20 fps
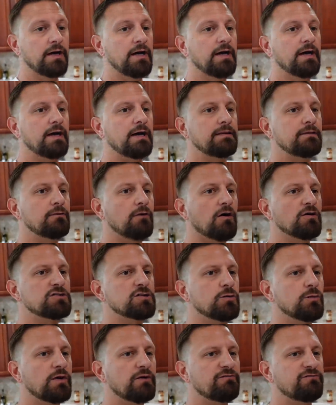And then you
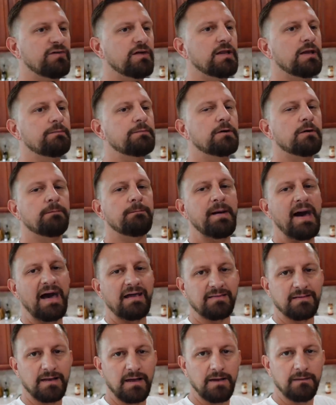also want to fill up your
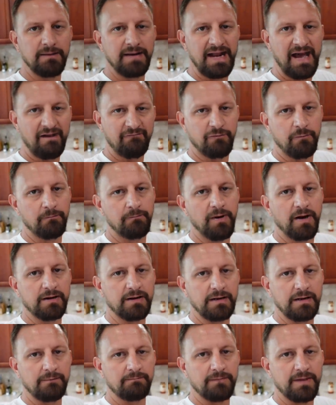bathtub and have a
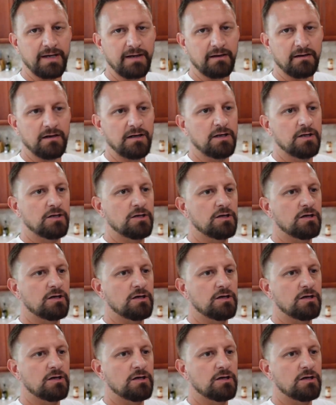bucket up there.